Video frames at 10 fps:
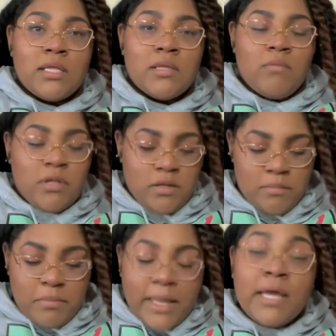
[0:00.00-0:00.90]
with a
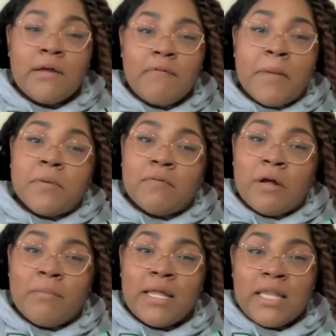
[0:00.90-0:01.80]
blanket wrapped
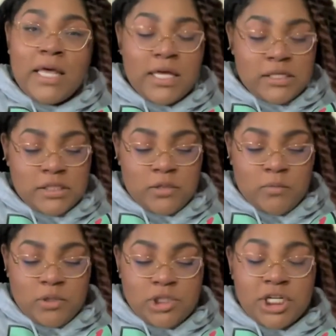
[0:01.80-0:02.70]
around my legs in the
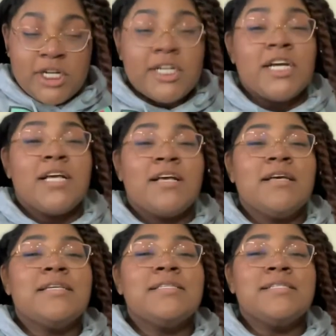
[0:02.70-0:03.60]
wheelchair,
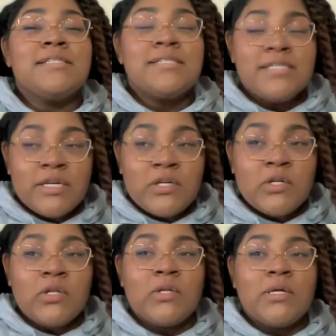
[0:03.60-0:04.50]
still
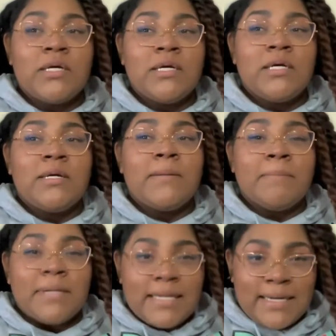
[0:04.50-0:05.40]

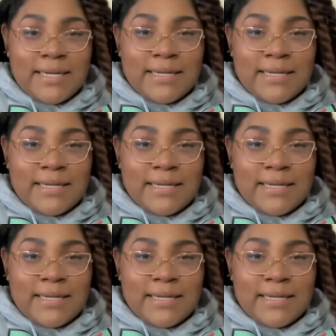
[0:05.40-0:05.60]
bleeding.